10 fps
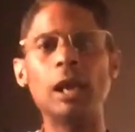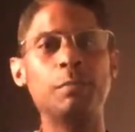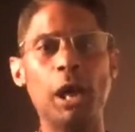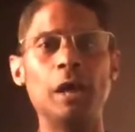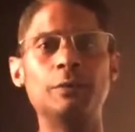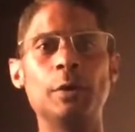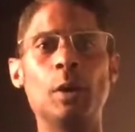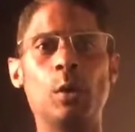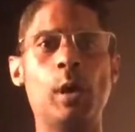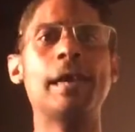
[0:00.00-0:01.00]
above
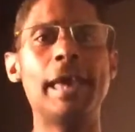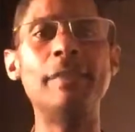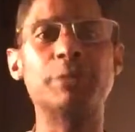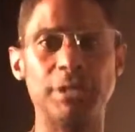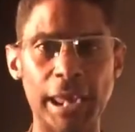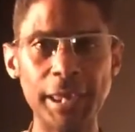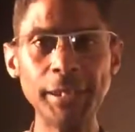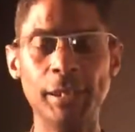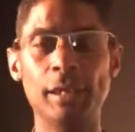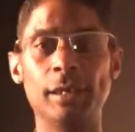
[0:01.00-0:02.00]
where I am
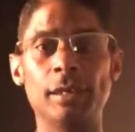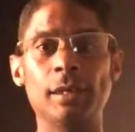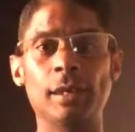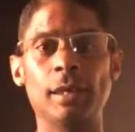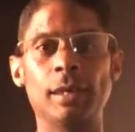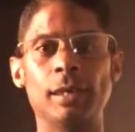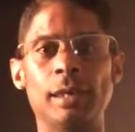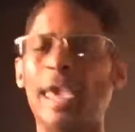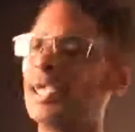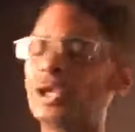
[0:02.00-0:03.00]
today.
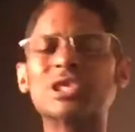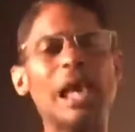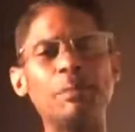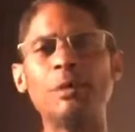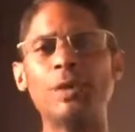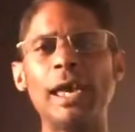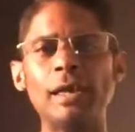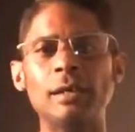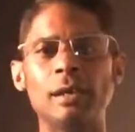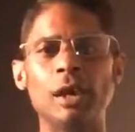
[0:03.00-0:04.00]
And on top of
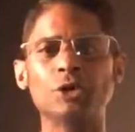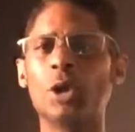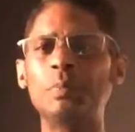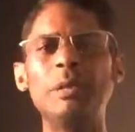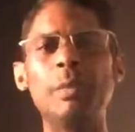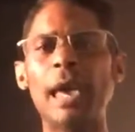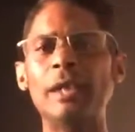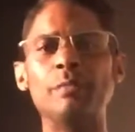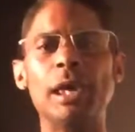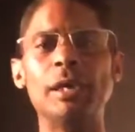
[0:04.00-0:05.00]
that, oh, don't be
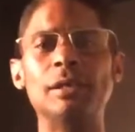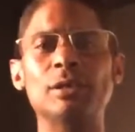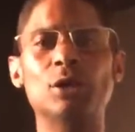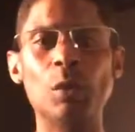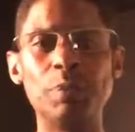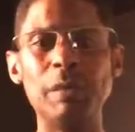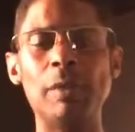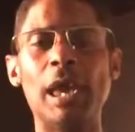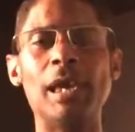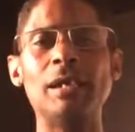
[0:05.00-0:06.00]
mad, man. Don't be
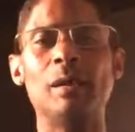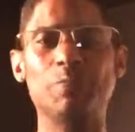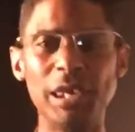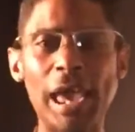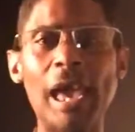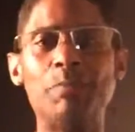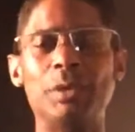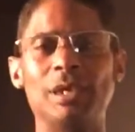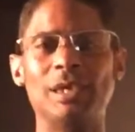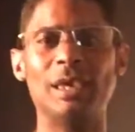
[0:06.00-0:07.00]
mad. Be
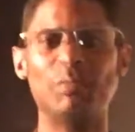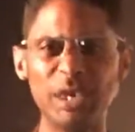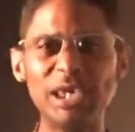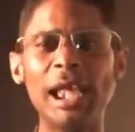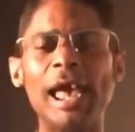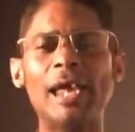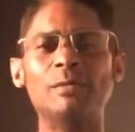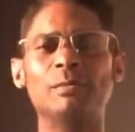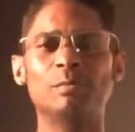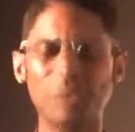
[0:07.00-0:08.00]
happy. Be
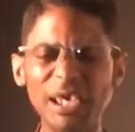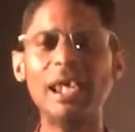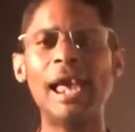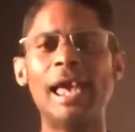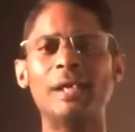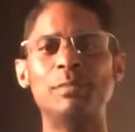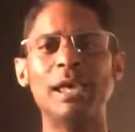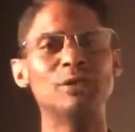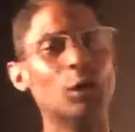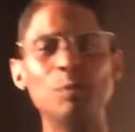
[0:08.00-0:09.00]
glad. Be glad,
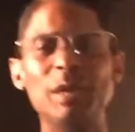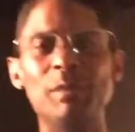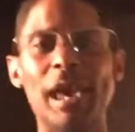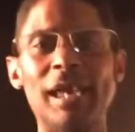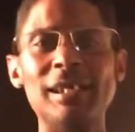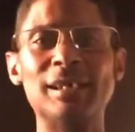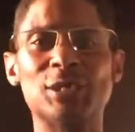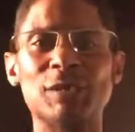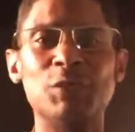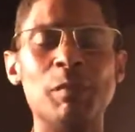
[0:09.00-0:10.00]
man. Don't be mad.
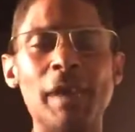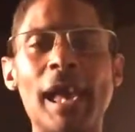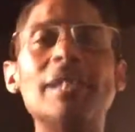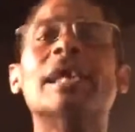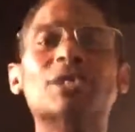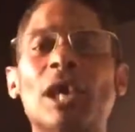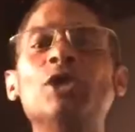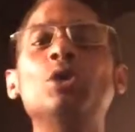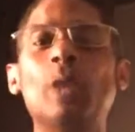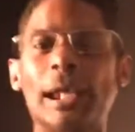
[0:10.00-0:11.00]
Because if you're mad, that's
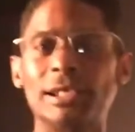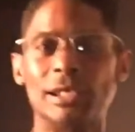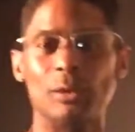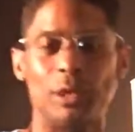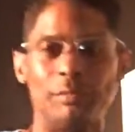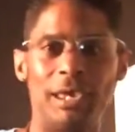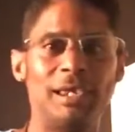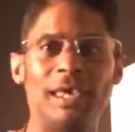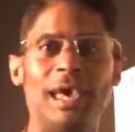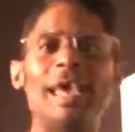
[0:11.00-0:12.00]
something you got to deal with,
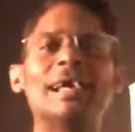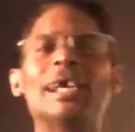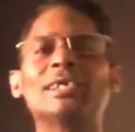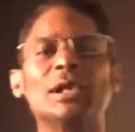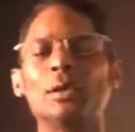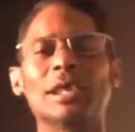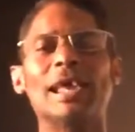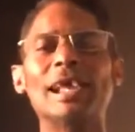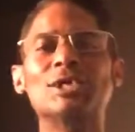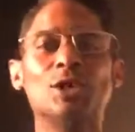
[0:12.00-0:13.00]
man. I ain't got to deal with
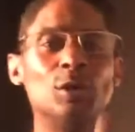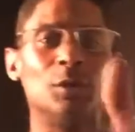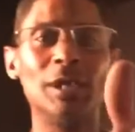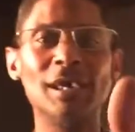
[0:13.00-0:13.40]
that. That's you.